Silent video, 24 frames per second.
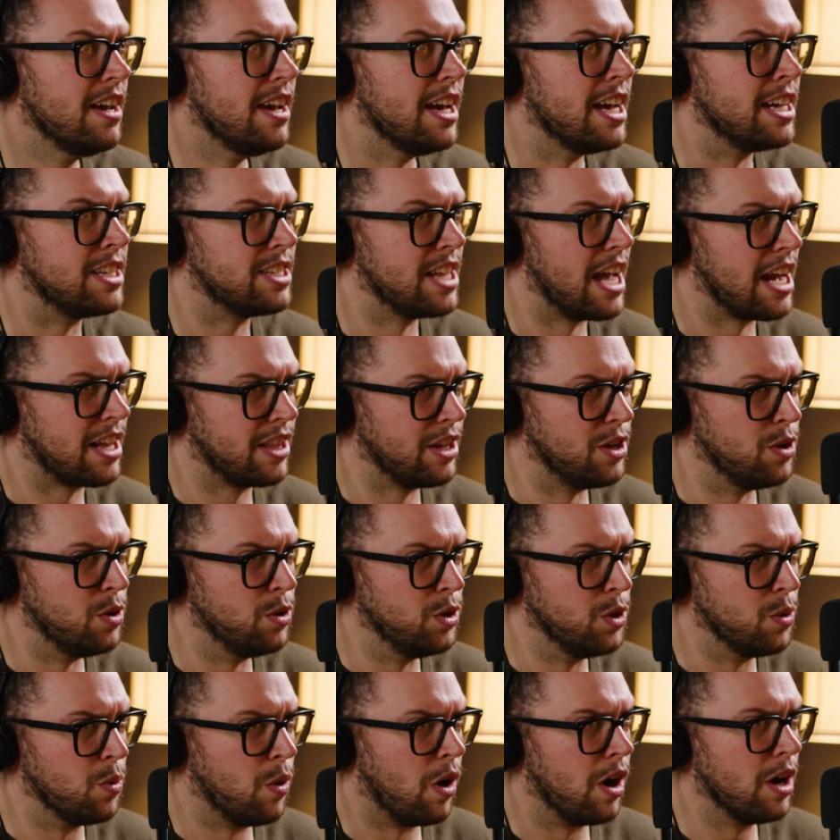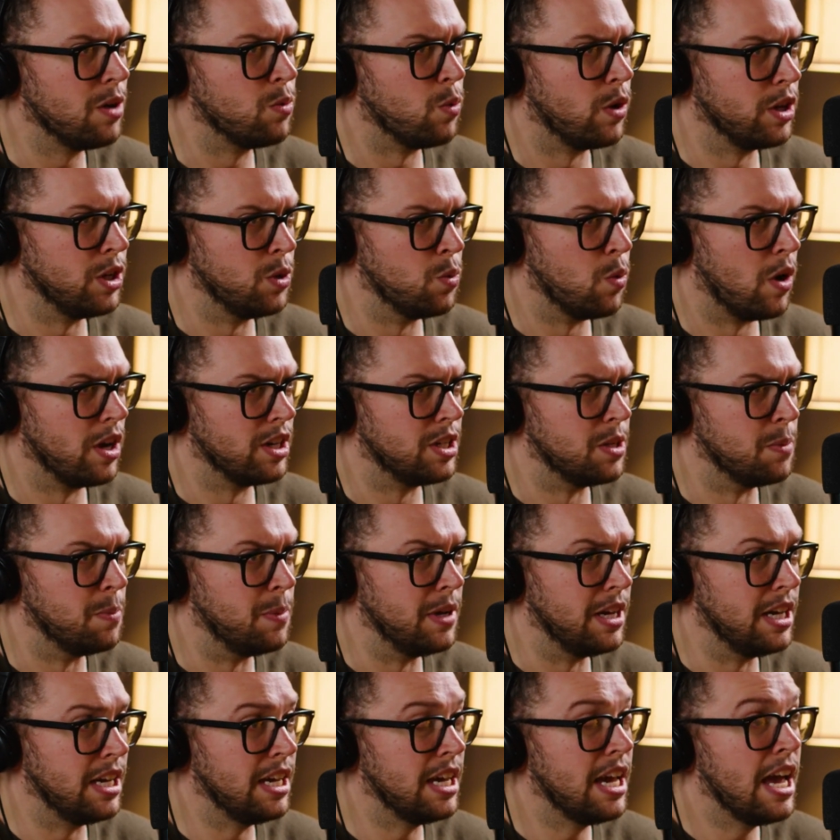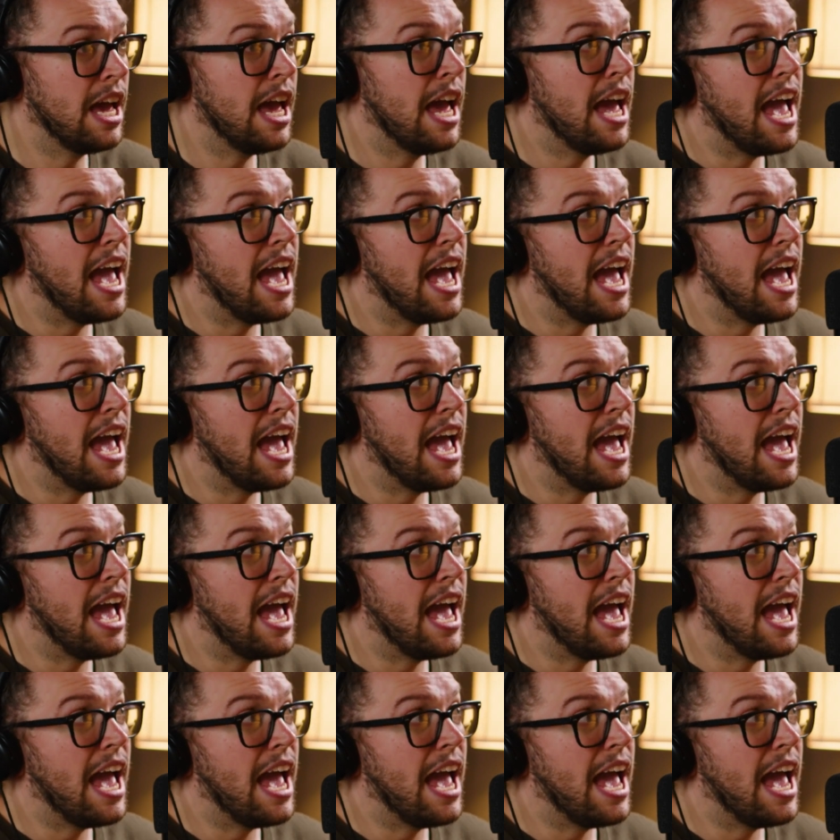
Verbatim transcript: exactly who you are and what you want to be